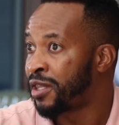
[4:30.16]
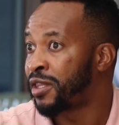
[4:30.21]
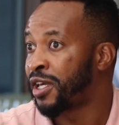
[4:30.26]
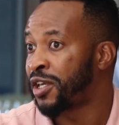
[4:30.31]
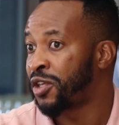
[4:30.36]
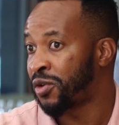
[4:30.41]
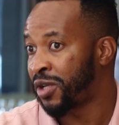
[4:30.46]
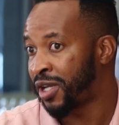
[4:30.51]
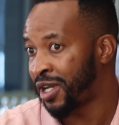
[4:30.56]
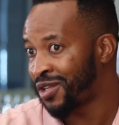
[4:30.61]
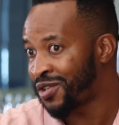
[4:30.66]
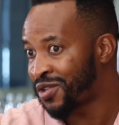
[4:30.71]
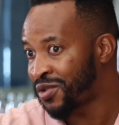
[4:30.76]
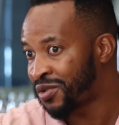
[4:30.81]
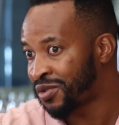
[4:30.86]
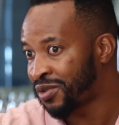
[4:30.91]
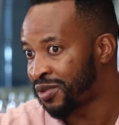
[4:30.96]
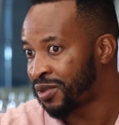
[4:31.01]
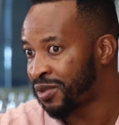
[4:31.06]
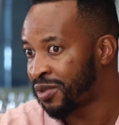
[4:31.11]
Then you get
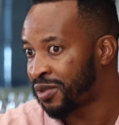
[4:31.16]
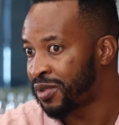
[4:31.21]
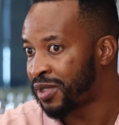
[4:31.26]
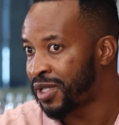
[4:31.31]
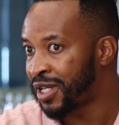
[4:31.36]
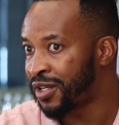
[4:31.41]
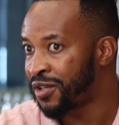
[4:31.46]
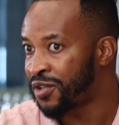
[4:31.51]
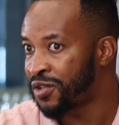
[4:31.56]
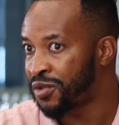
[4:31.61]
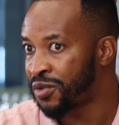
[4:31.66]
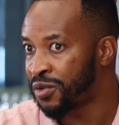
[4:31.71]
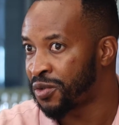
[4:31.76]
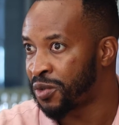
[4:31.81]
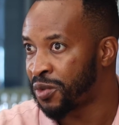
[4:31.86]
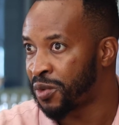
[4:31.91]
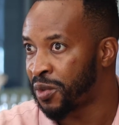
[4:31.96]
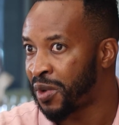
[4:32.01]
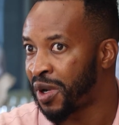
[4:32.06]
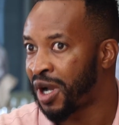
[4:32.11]
schooled
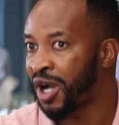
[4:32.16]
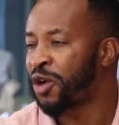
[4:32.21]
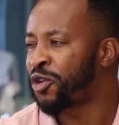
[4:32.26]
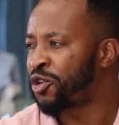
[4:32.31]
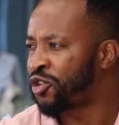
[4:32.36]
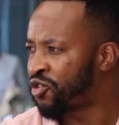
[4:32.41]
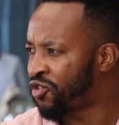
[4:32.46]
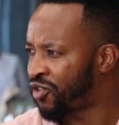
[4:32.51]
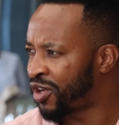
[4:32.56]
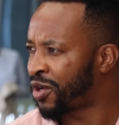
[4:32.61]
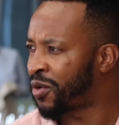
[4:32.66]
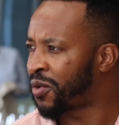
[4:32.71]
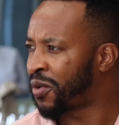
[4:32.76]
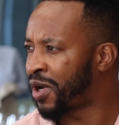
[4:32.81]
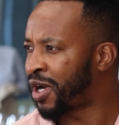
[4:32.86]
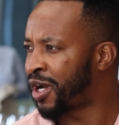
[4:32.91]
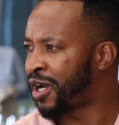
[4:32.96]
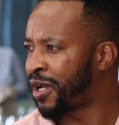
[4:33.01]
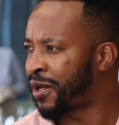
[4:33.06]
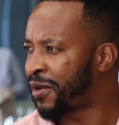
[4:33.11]
into how you drink
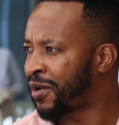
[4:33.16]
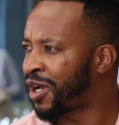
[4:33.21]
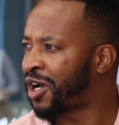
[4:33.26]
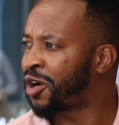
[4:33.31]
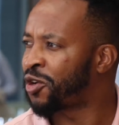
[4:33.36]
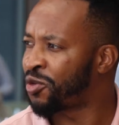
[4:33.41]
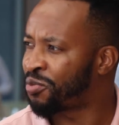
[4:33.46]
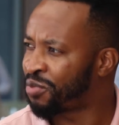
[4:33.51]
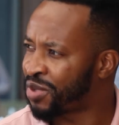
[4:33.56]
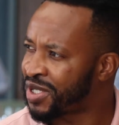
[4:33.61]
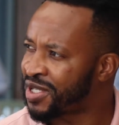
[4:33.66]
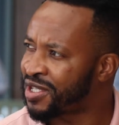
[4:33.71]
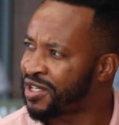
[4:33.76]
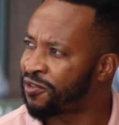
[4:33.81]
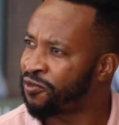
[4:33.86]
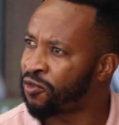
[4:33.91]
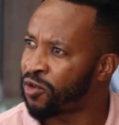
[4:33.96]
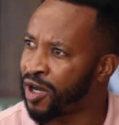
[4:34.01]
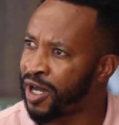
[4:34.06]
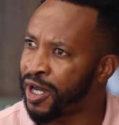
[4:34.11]
wine, how you
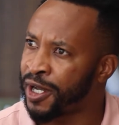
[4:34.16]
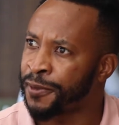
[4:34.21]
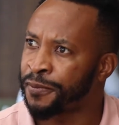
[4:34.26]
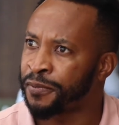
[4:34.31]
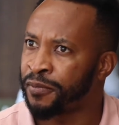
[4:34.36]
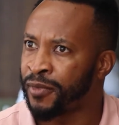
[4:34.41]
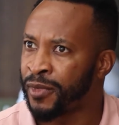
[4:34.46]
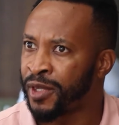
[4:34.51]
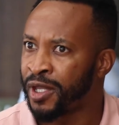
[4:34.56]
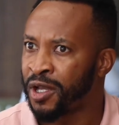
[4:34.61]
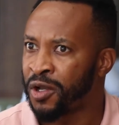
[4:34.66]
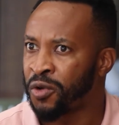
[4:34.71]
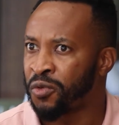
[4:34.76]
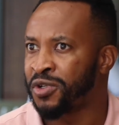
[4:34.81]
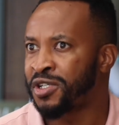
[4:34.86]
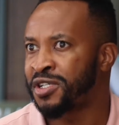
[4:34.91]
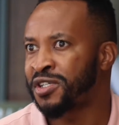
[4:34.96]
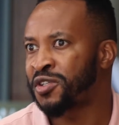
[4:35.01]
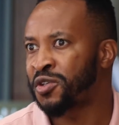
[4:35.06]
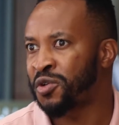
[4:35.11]
perceive wine,
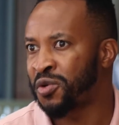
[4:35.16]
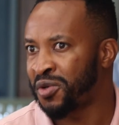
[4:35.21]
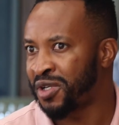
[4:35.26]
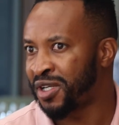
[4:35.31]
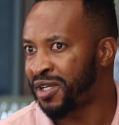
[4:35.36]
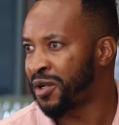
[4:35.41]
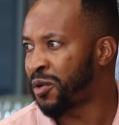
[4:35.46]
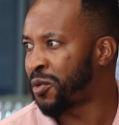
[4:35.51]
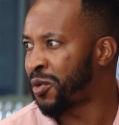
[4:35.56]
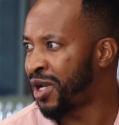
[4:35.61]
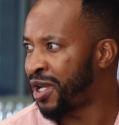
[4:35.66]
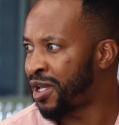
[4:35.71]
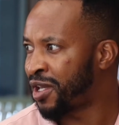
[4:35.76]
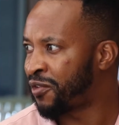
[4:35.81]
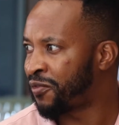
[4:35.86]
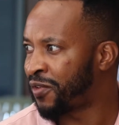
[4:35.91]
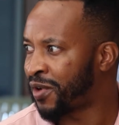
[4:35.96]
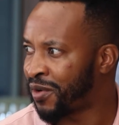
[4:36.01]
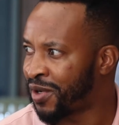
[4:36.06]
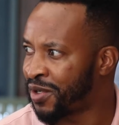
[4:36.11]
which is good in a way
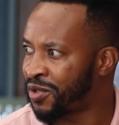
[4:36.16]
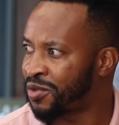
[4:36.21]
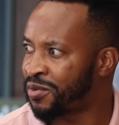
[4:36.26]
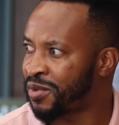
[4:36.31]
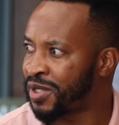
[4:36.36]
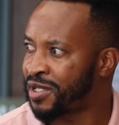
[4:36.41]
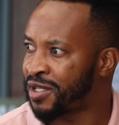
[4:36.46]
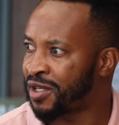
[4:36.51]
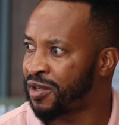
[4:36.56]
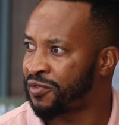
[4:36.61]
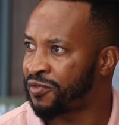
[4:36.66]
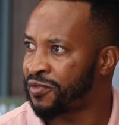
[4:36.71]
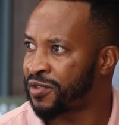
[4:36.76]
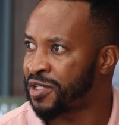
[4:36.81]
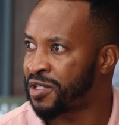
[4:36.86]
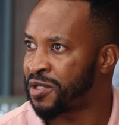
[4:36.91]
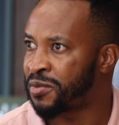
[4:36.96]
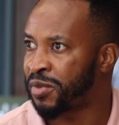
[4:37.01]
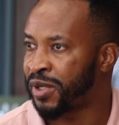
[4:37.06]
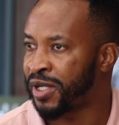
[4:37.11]
if I want to be
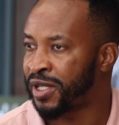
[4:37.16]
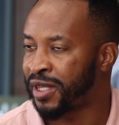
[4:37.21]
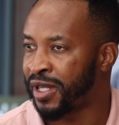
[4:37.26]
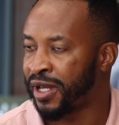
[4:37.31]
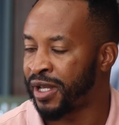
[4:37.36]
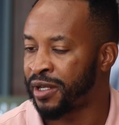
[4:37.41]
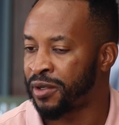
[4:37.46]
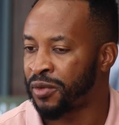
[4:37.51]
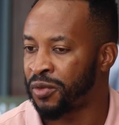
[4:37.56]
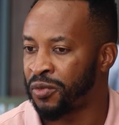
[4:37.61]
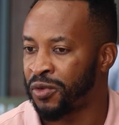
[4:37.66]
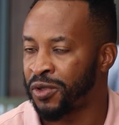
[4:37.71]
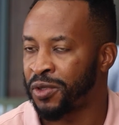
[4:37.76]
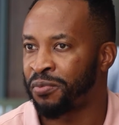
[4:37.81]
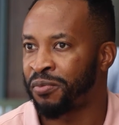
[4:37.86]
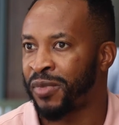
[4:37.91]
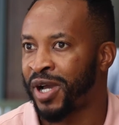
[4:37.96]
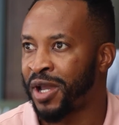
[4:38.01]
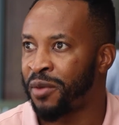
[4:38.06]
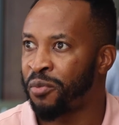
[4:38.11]
selfish. But then
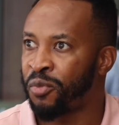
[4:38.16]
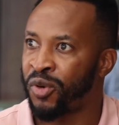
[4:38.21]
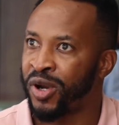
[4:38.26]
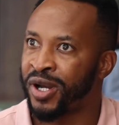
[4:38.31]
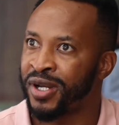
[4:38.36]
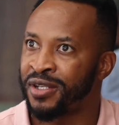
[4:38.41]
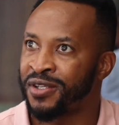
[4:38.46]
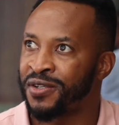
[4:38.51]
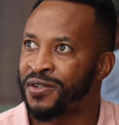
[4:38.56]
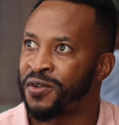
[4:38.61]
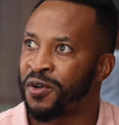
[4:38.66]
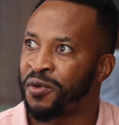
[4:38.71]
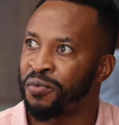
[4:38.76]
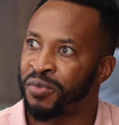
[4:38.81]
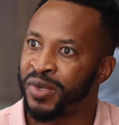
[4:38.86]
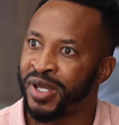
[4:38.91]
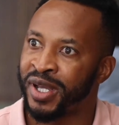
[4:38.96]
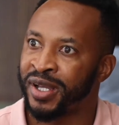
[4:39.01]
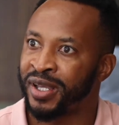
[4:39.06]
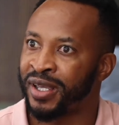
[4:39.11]
with my brand, it's
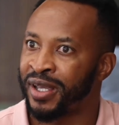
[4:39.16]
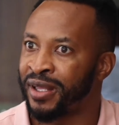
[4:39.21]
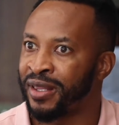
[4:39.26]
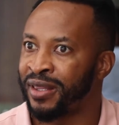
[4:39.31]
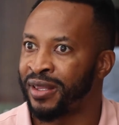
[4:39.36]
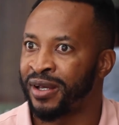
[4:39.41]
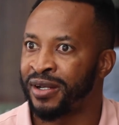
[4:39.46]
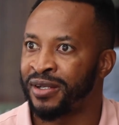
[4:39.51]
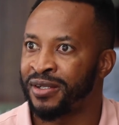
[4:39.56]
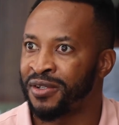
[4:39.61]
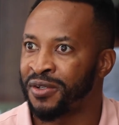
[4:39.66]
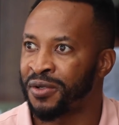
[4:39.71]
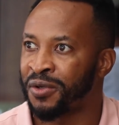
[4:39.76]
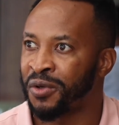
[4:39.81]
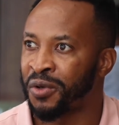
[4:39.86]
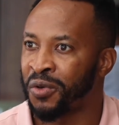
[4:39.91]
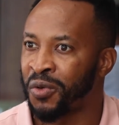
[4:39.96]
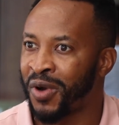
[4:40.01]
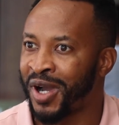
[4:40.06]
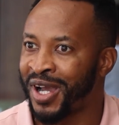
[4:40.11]
taught me again that,
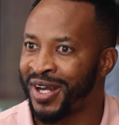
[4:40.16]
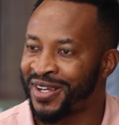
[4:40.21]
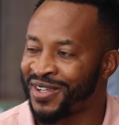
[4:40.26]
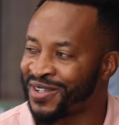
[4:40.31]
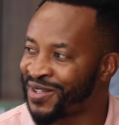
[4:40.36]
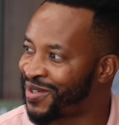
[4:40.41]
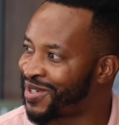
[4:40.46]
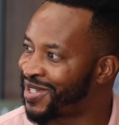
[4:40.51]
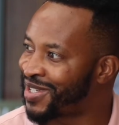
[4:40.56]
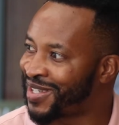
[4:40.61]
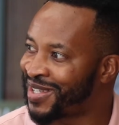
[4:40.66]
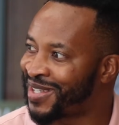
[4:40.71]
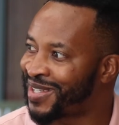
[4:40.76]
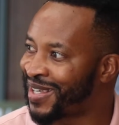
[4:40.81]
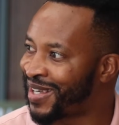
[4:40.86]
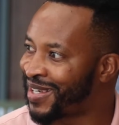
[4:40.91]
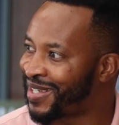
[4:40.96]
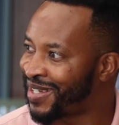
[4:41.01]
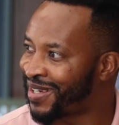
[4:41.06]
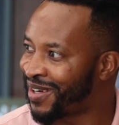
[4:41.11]
wine is not just
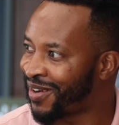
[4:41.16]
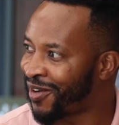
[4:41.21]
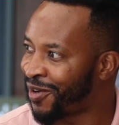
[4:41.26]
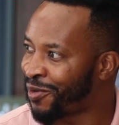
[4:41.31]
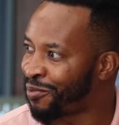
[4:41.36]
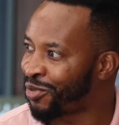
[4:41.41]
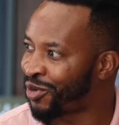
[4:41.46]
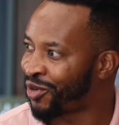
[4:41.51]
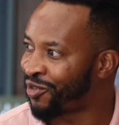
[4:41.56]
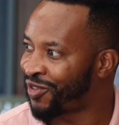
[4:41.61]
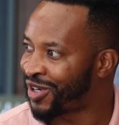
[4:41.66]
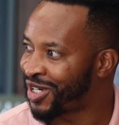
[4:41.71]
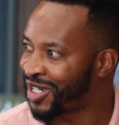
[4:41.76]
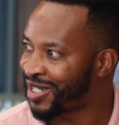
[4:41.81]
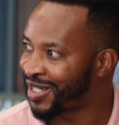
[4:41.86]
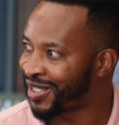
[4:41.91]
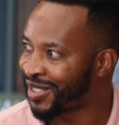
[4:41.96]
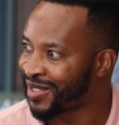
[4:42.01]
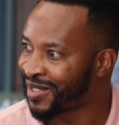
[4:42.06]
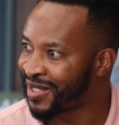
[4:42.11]
centered around
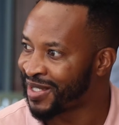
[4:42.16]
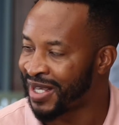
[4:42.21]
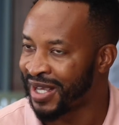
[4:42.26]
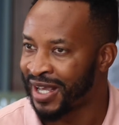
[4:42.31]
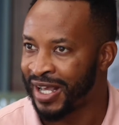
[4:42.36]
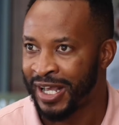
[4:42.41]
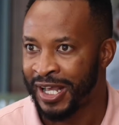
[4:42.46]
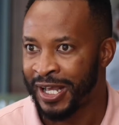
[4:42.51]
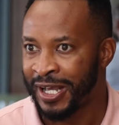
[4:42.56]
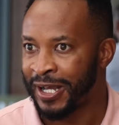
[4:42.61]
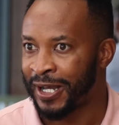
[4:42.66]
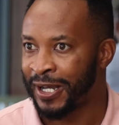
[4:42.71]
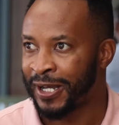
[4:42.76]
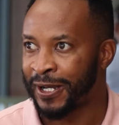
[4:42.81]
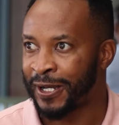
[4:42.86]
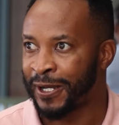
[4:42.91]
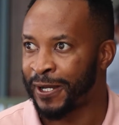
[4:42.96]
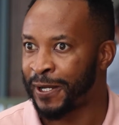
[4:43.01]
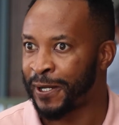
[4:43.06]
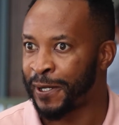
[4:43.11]
professionals.
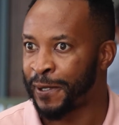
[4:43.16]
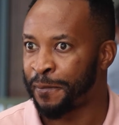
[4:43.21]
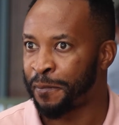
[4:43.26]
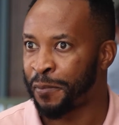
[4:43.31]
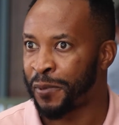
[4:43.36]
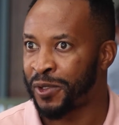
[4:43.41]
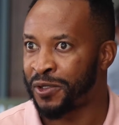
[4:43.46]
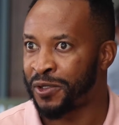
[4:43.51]
To